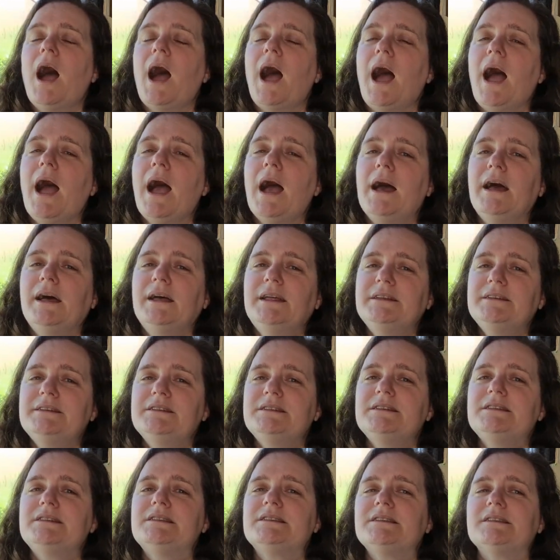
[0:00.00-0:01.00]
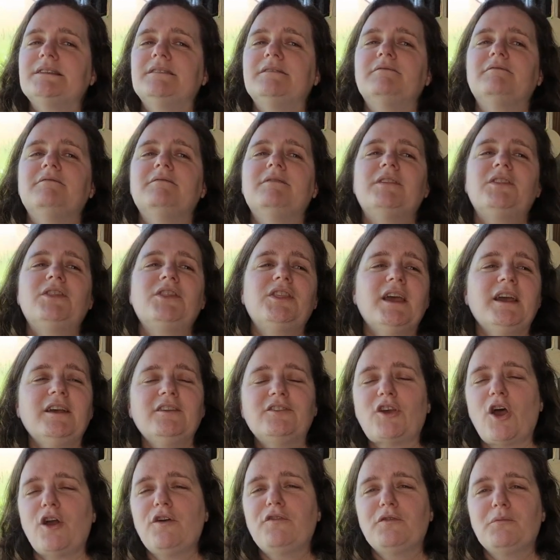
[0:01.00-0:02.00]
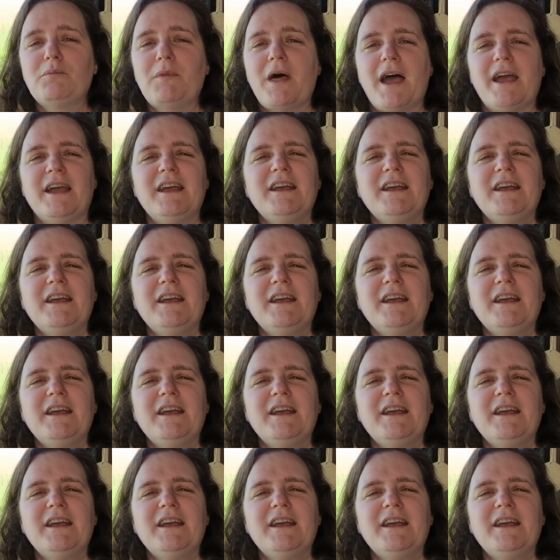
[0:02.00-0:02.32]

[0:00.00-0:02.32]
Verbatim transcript: And things go from there.